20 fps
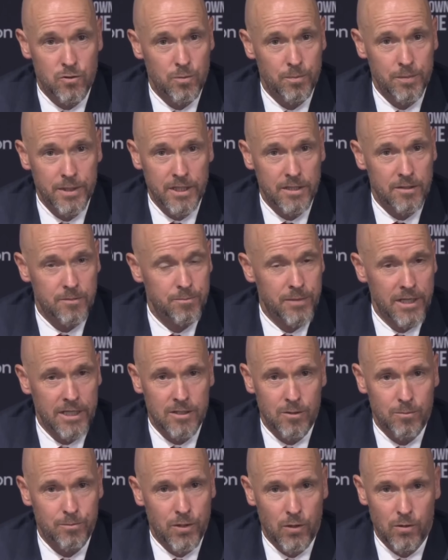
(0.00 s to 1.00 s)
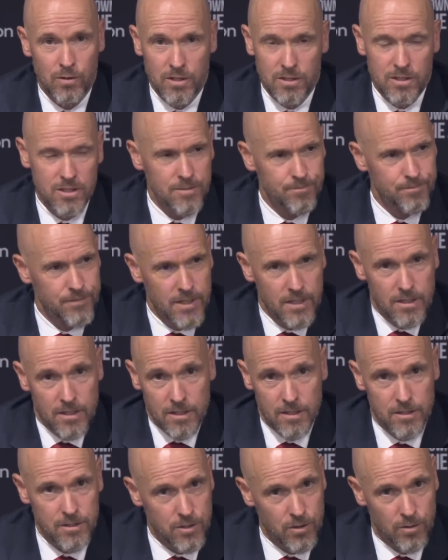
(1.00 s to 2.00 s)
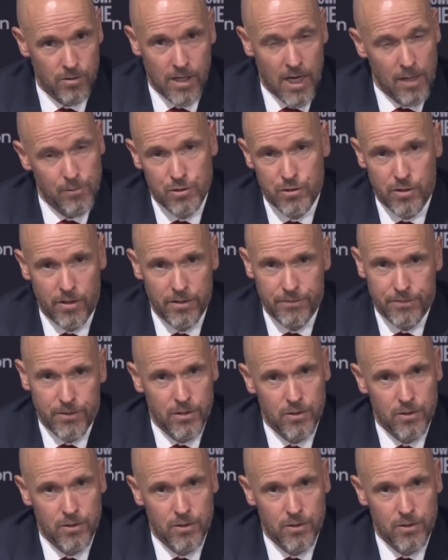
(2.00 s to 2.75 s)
who had to experience this. So, I'm sorry for